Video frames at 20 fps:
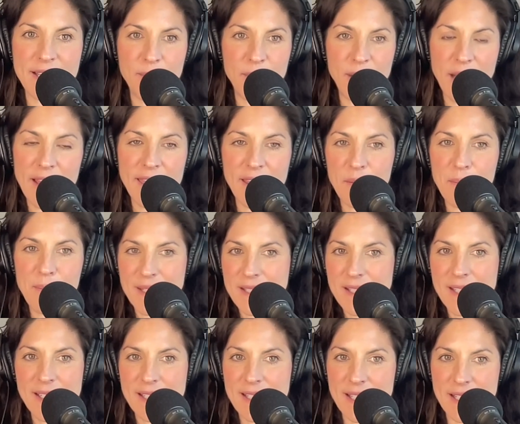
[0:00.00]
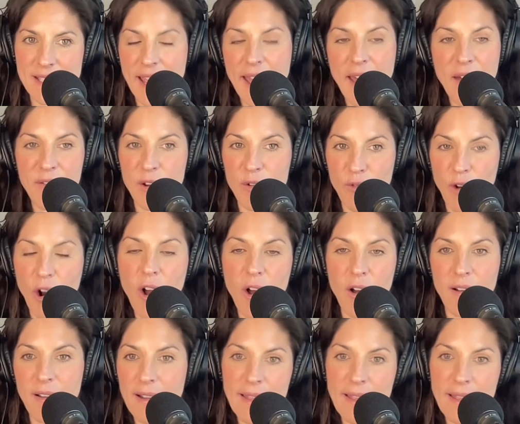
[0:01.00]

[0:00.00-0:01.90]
I mean, I think businesses have it wrong.